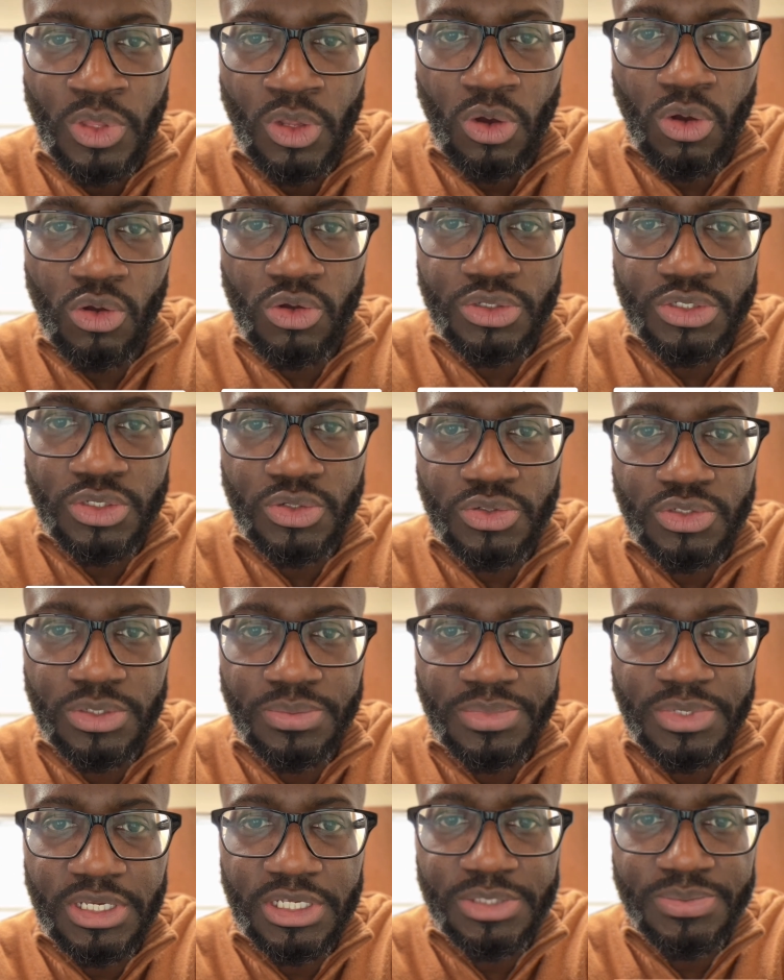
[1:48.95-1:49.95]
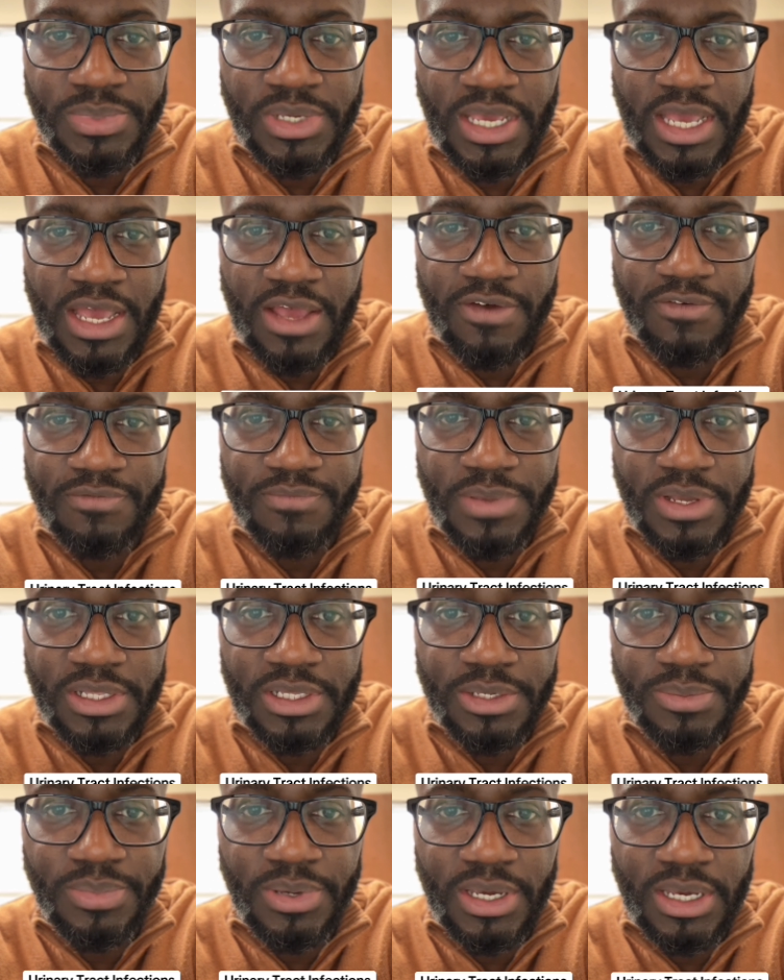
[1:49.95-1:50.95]
Also, some kids may have
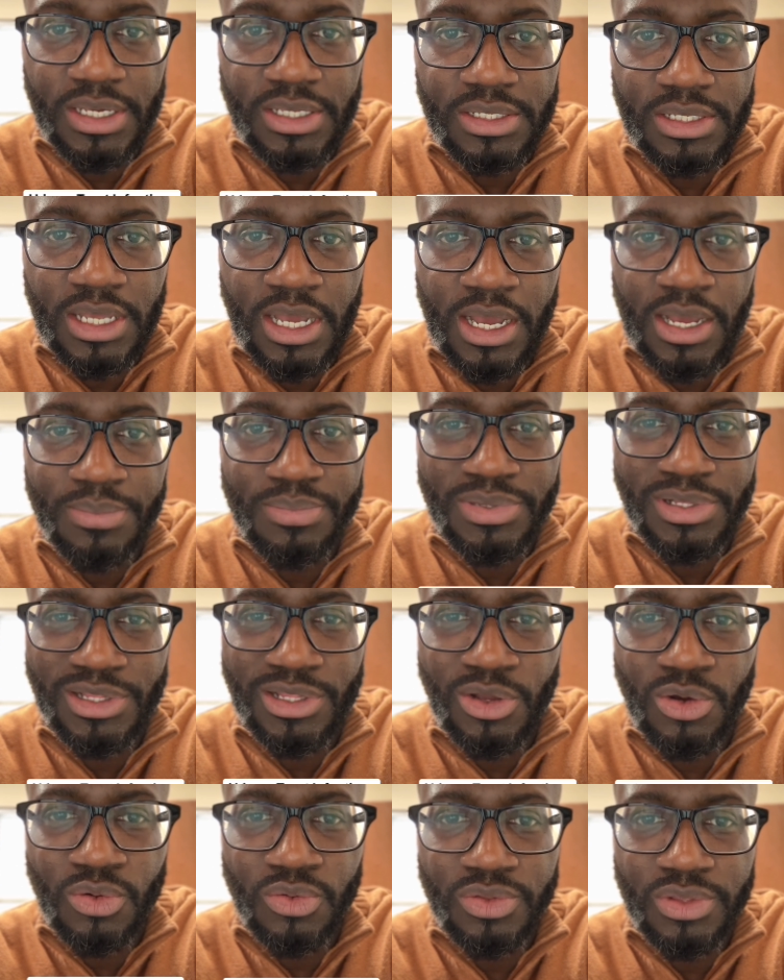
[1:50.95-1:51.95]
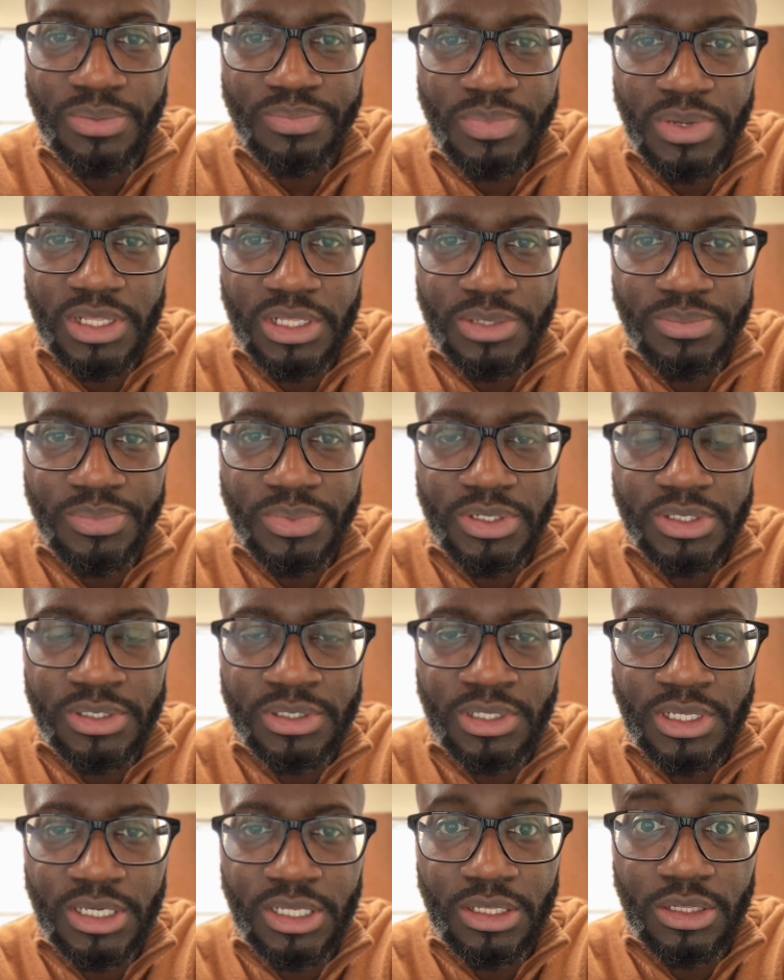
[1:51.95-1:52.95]
belly pain below the belly
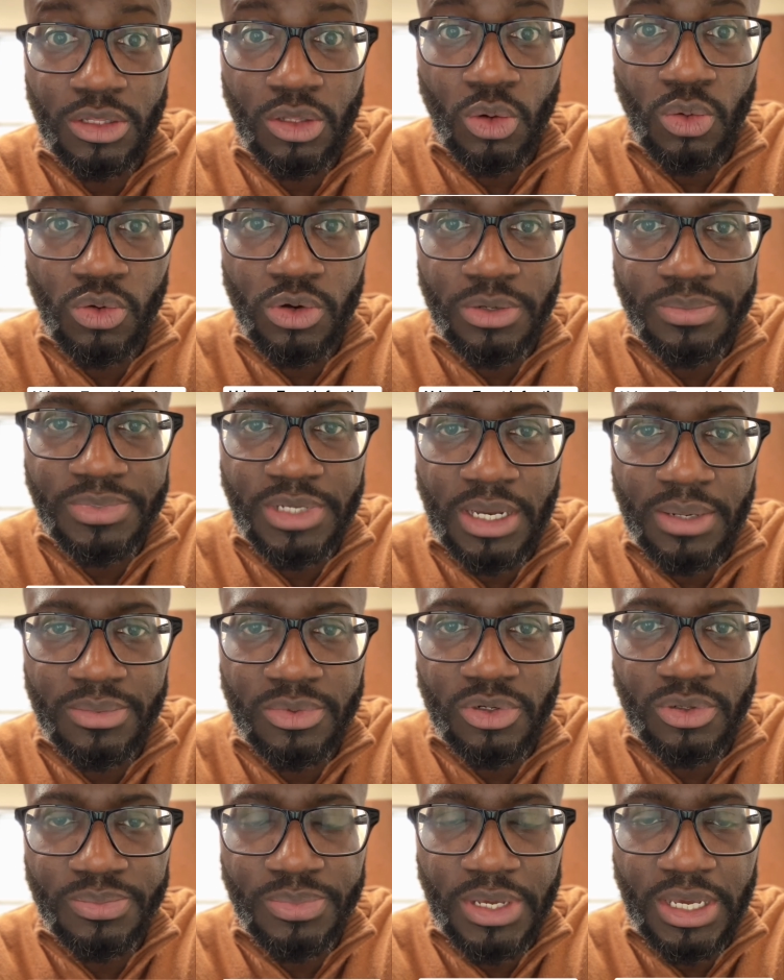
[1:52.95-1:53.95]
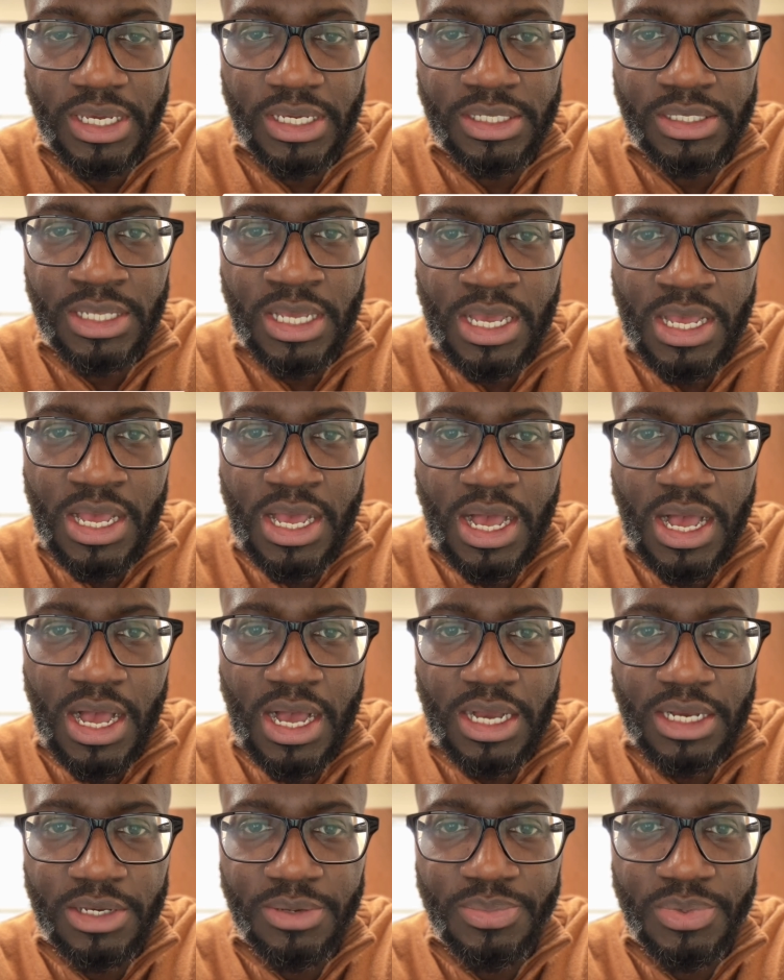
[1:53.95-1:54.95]
button, like lower abdominal pain.
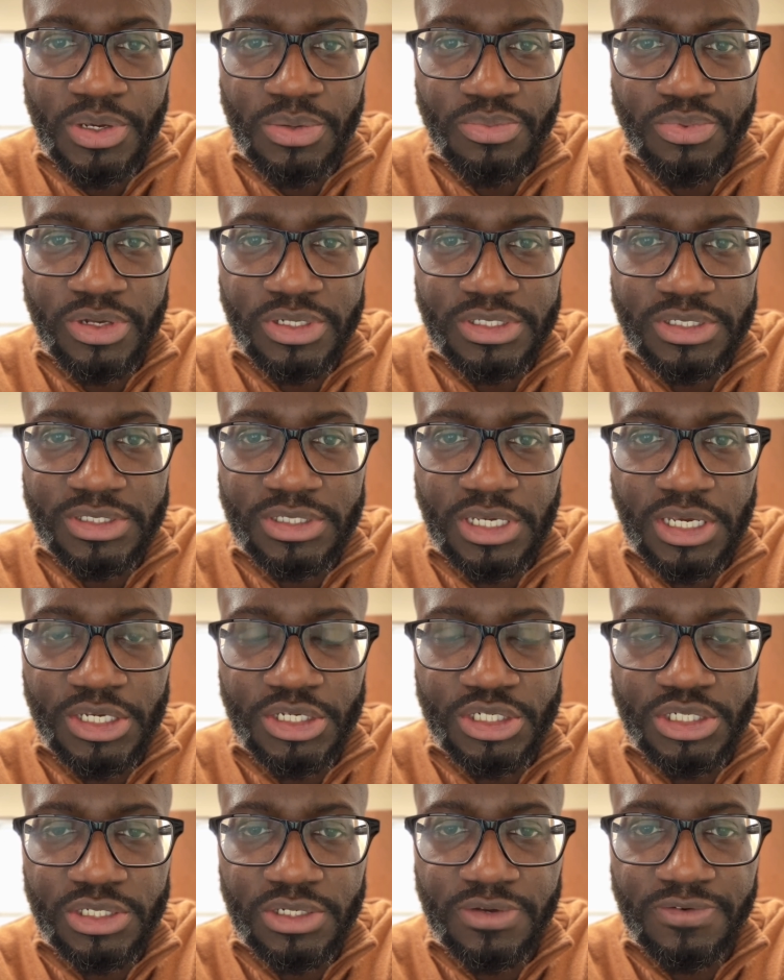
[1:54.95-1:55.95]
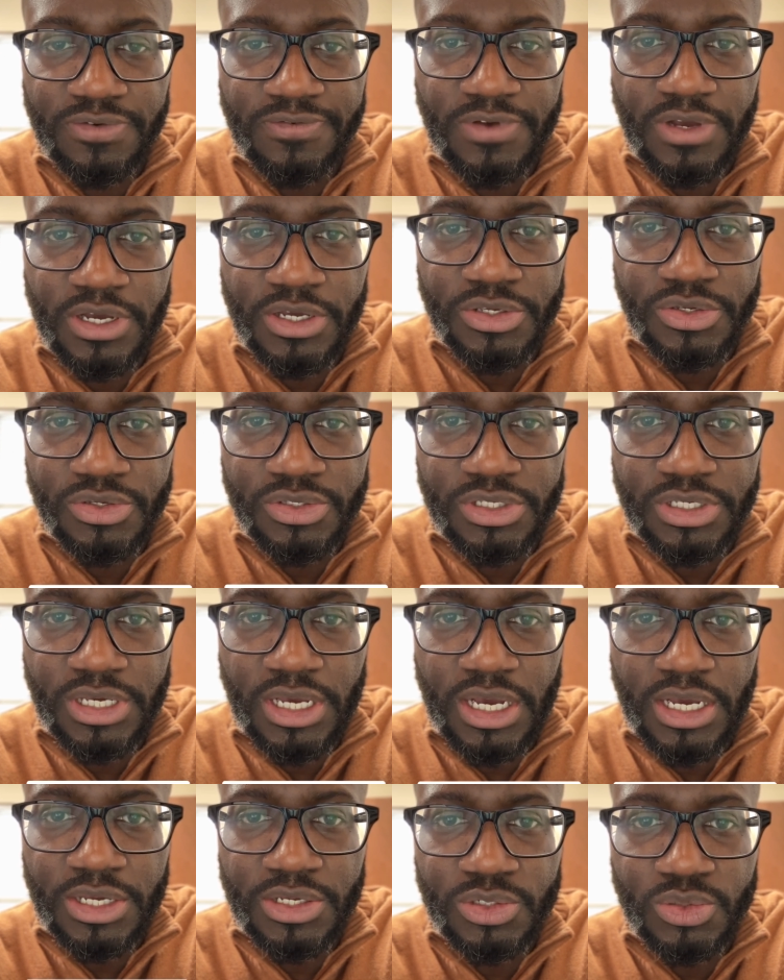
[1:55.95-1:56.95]
Could be a presentation of
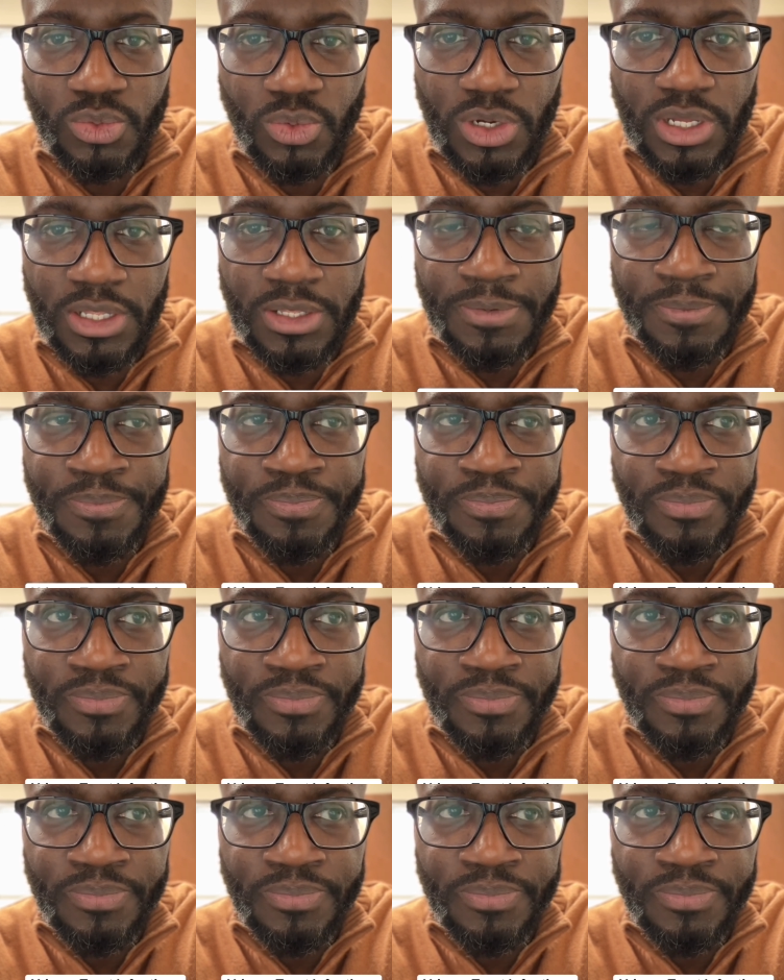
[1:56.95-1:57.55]
UTI as well.